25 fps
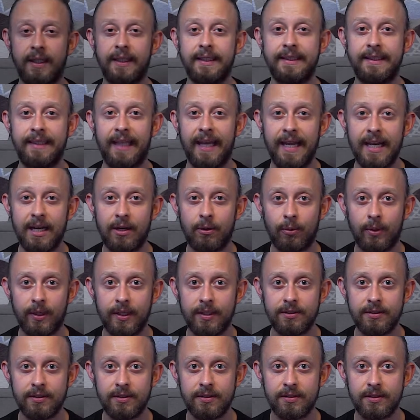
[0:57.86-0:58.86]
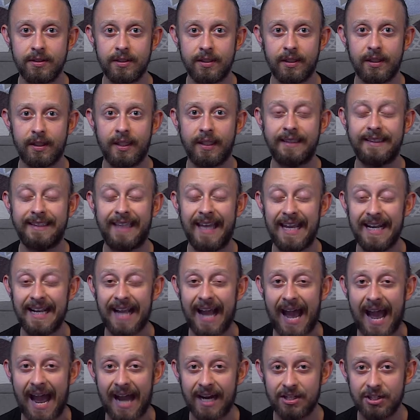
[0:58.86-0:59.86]
take risks, take
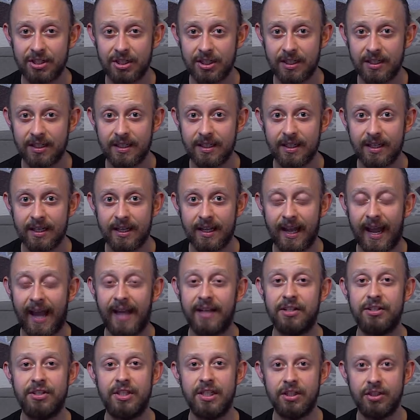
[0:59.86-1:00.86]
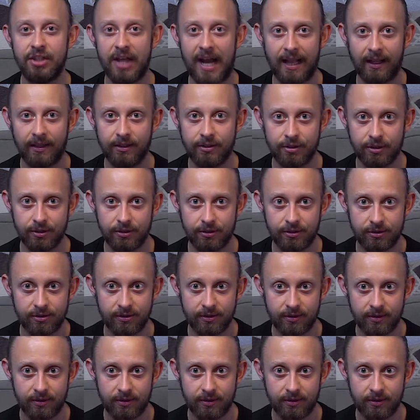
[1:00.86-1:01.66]
action, and seek challenges.